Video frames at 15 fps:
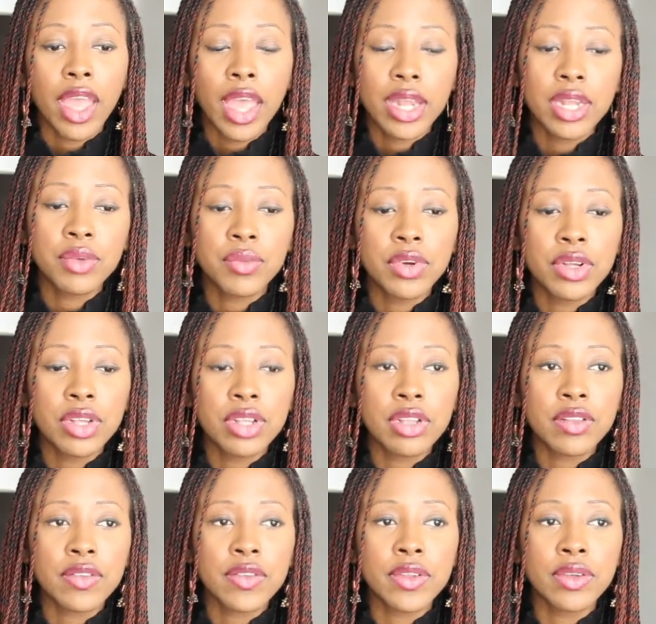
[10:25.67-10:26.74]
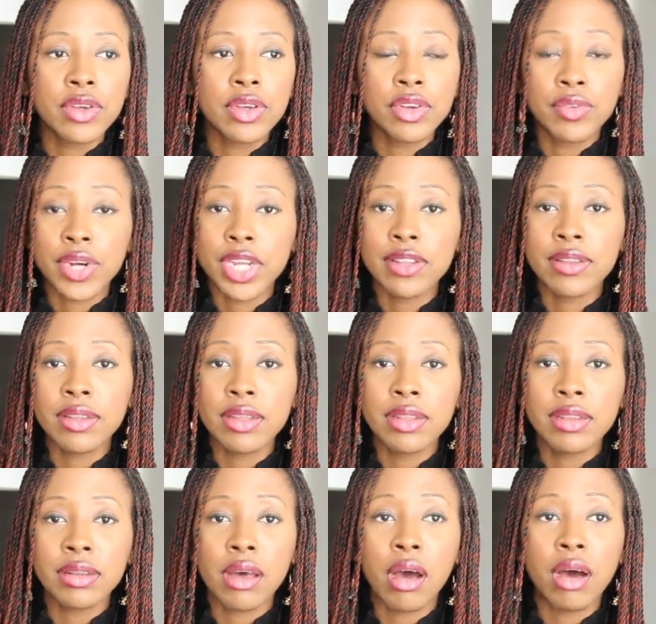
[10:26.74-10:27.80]
and it was the
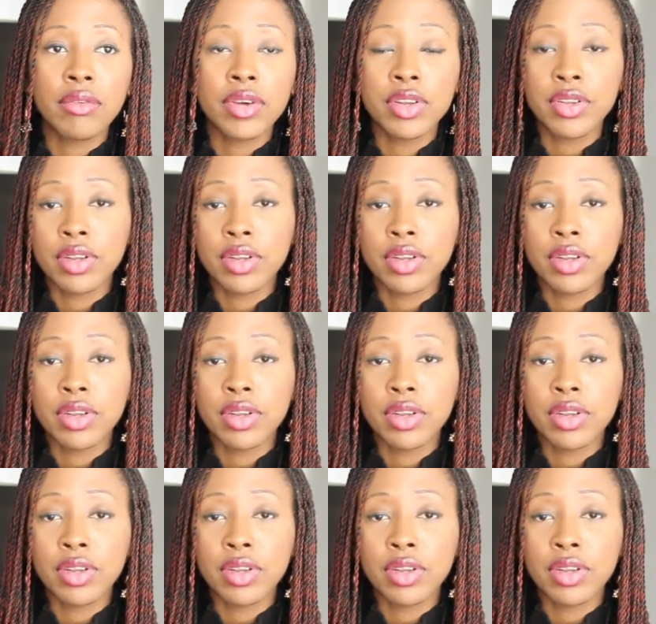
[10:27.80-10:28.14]
dresses over